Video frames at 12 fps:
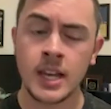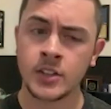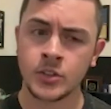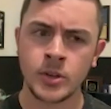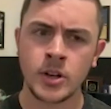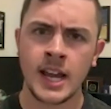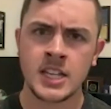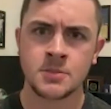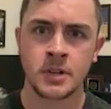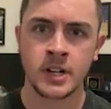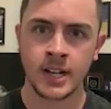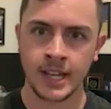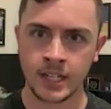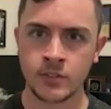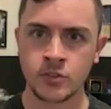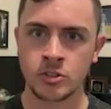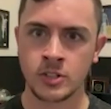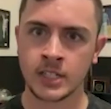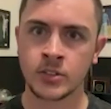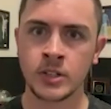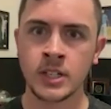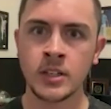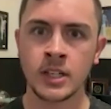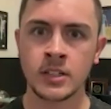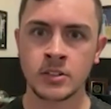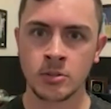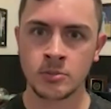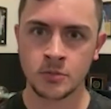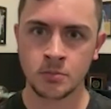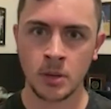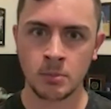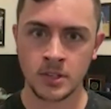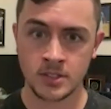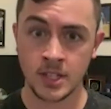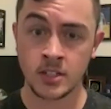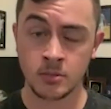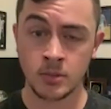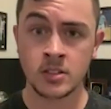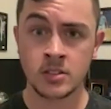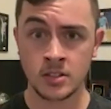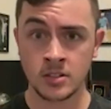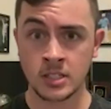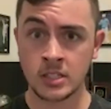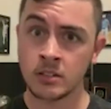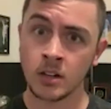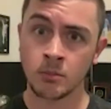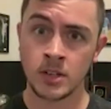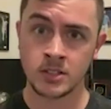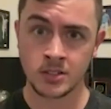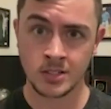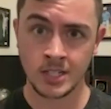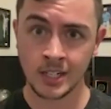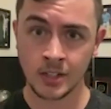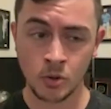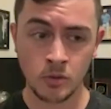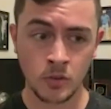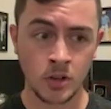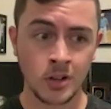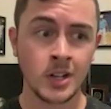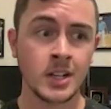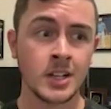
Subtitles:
and Twitter has been on a negative trajectory in terms of public sentiment since Elon Musk has taken over,